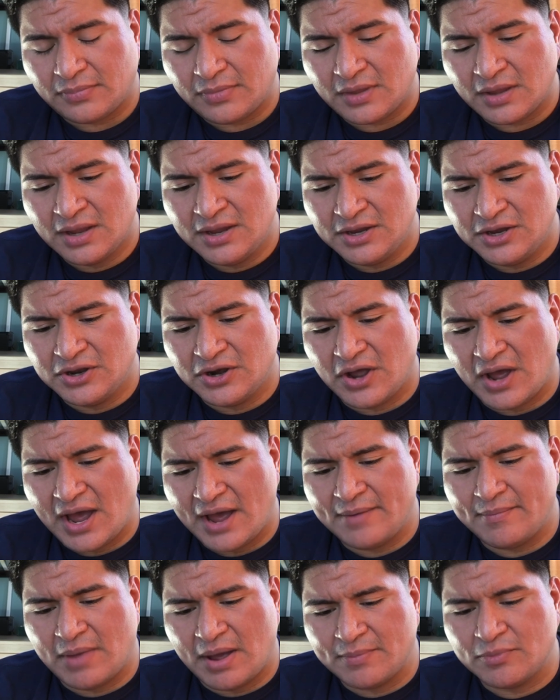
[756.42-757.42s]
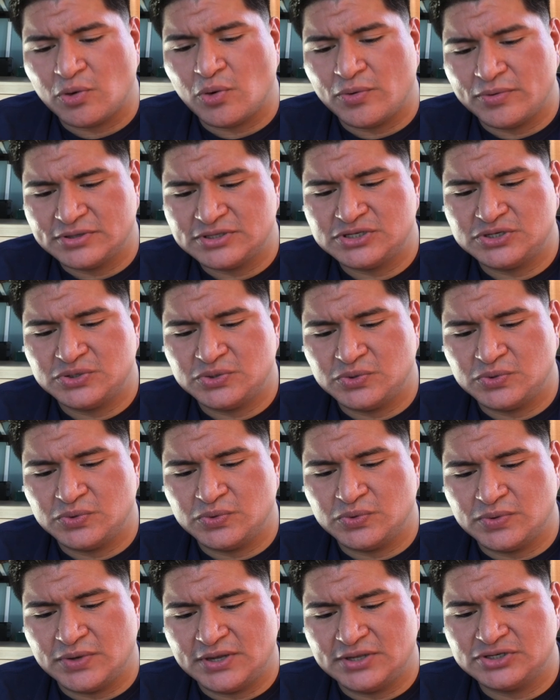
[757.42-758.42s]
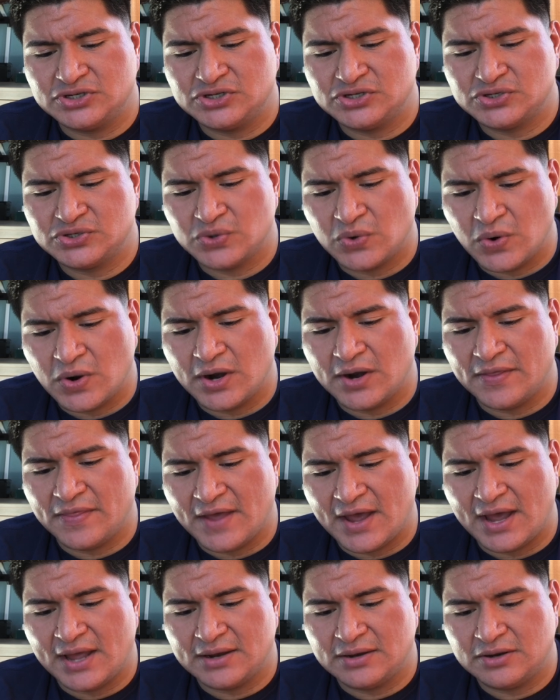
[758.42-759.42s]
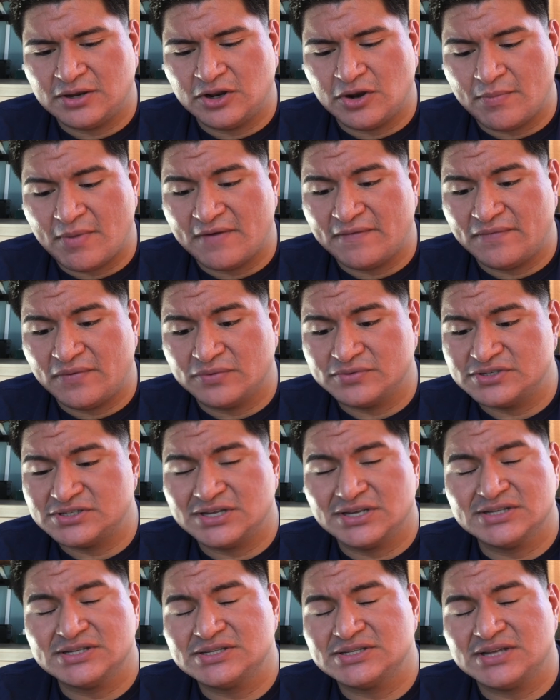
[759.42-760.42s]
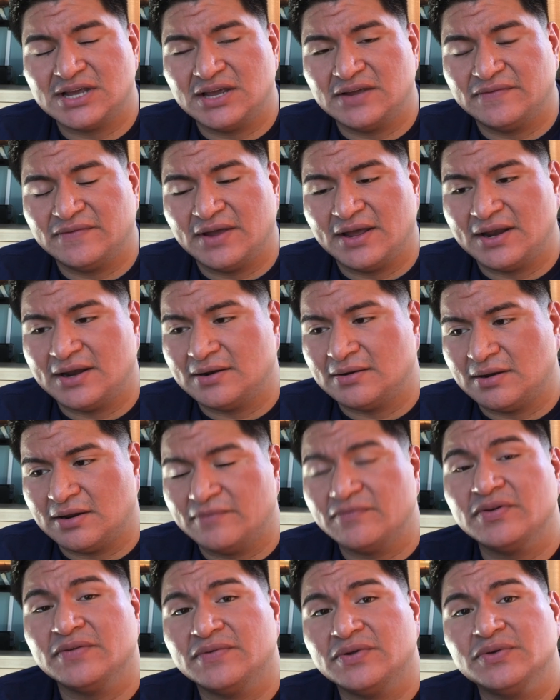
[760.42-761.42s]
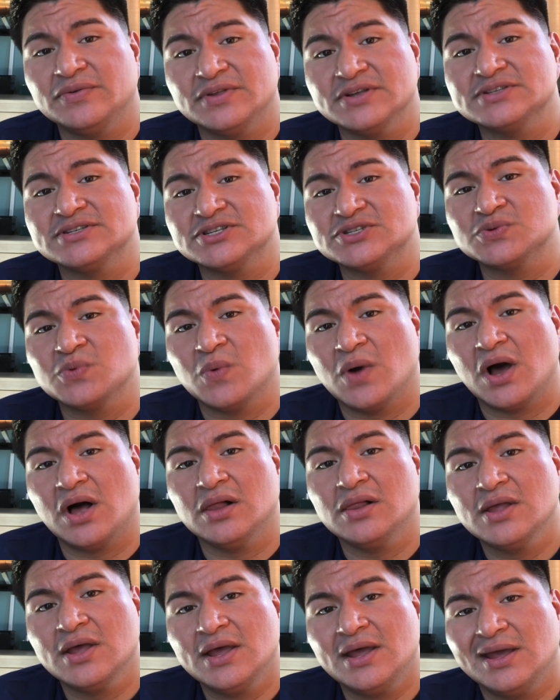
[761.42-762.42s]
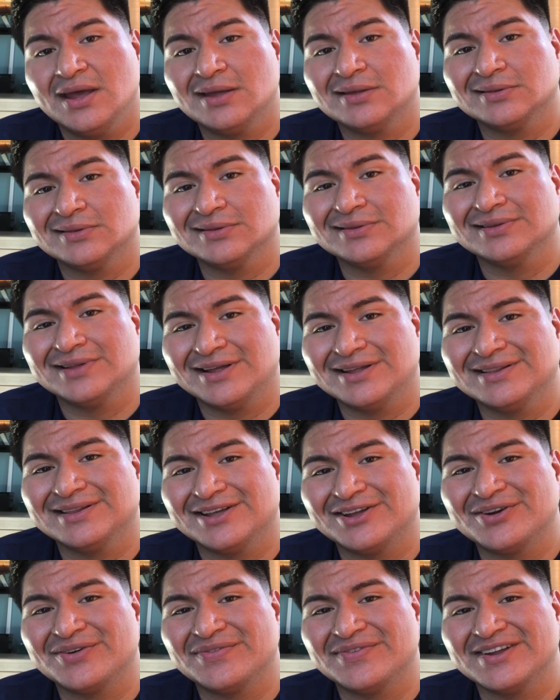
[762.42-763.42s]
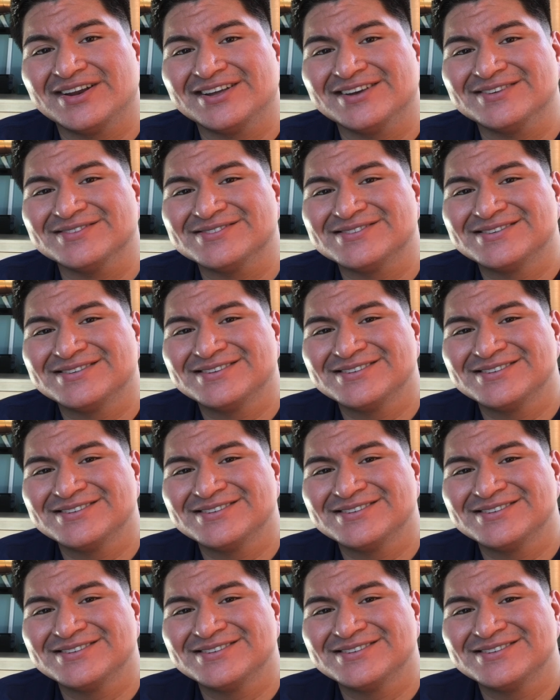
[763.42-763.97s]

I'm going to ensure that my phone stays safe and review this as well in later videos.